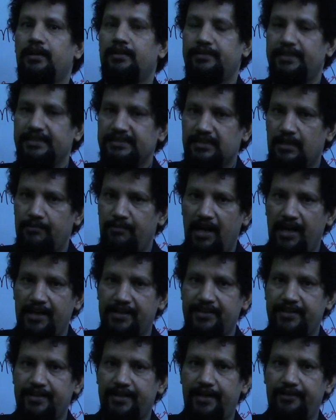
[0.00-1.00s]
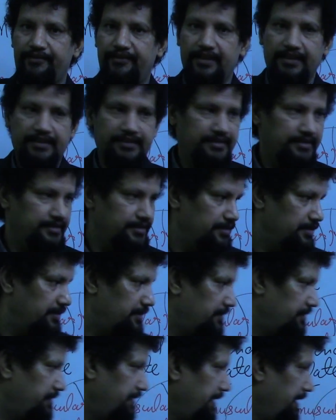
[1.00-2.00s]
This command traverses
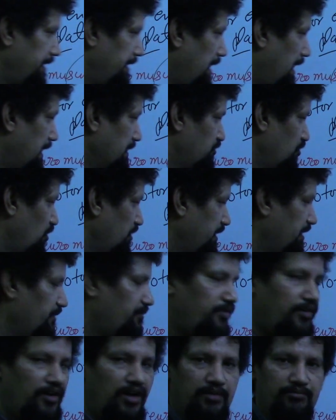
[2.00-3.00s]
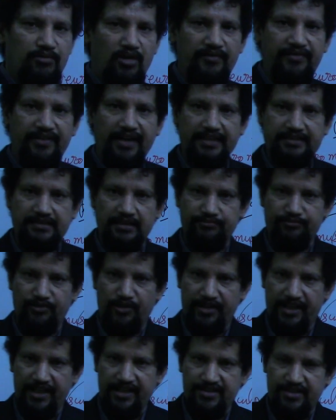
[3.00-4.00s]
the axon in form of action
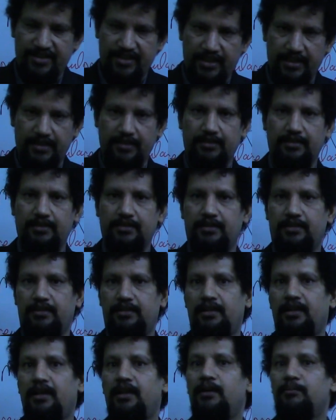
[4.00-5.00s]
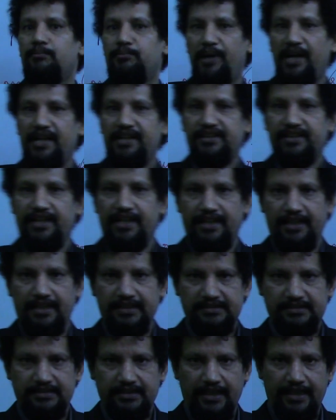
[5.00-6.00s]
potential, but there
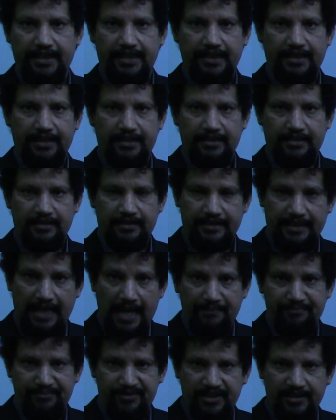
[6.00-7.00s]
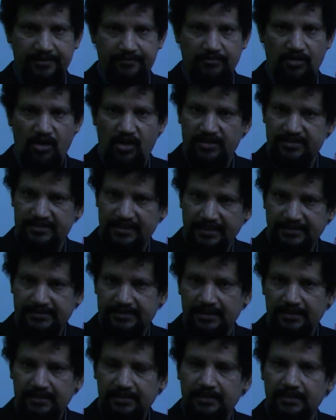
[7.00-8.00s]
is a cleft or
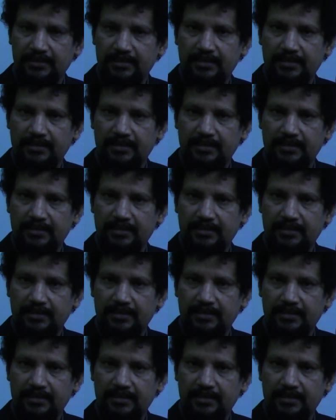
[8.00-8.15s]
junction